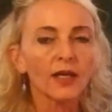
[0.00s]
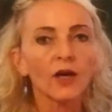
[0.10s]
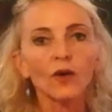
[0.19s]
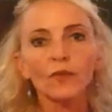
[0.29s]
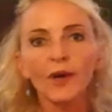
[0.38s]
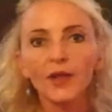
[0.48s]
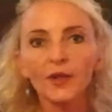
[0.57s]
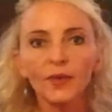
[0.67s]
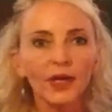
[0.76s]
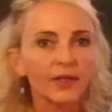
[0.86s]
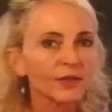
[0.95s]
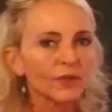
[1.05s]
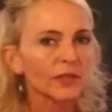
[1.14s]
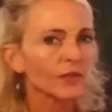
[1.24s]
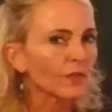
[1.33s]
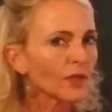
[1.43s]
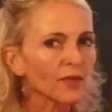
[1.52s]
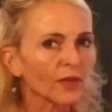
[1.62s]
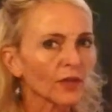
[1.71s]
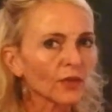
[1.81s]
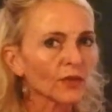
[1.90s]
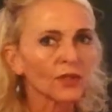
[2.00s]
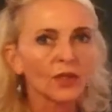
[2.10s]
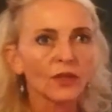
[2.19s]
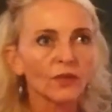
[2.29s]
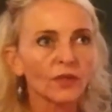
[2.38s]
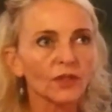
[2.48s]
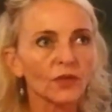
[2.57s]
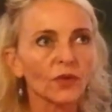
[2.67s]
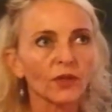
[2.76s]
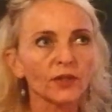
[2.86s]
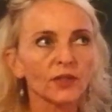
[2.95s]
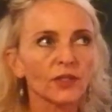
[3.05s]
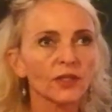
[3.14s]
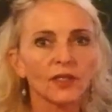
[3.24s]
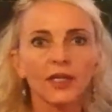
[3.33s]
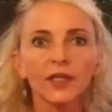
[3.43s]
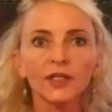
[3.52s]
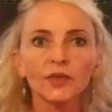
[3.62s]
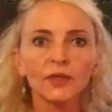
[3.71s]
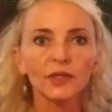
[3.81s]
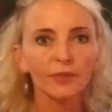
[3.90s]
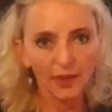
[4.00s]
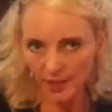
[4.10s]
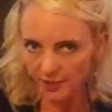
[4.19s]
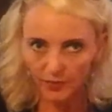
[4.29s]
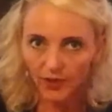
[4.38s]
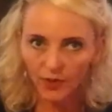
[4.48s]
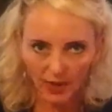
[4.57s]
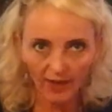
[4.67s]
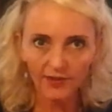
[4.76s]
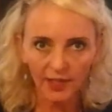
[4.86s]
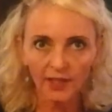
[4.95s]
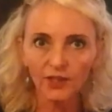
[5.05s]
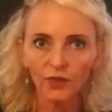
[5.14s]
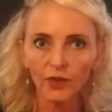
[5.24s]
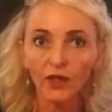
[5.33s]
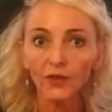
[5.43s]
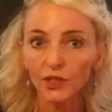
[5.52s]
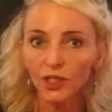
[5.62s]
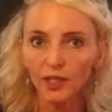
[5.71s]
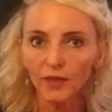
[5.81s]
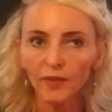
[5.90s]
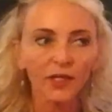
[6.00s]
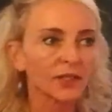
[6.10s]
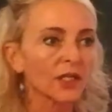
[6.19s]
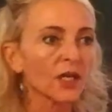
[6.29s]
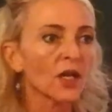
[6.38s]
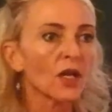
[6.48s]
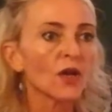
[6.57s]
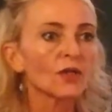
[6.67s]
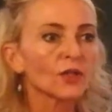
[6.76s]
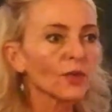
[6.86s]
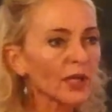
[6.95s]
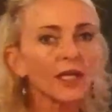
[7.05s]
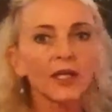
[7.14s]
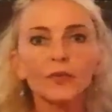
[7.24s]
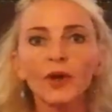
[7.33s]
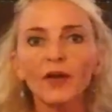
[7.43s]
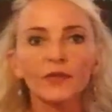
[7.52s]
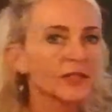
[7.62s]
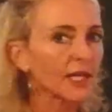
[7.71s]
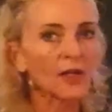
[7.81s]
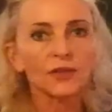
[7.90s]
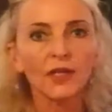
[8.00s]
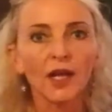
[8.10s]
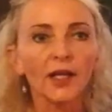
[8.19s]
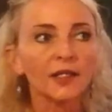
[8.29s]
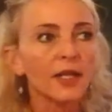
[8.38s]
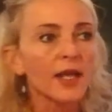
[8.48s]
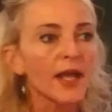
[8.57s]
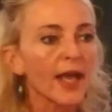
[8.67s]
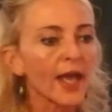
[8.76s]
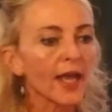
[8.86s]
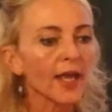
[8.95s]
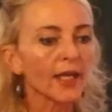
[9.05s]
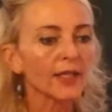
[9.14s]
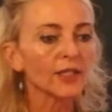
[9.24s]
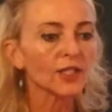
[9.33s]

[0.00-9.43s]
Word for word: Oh, and by the way, this wasn't one of those resorts. This was a place where you have to get to it on the chicken bus. So we're eating breakfast outside, and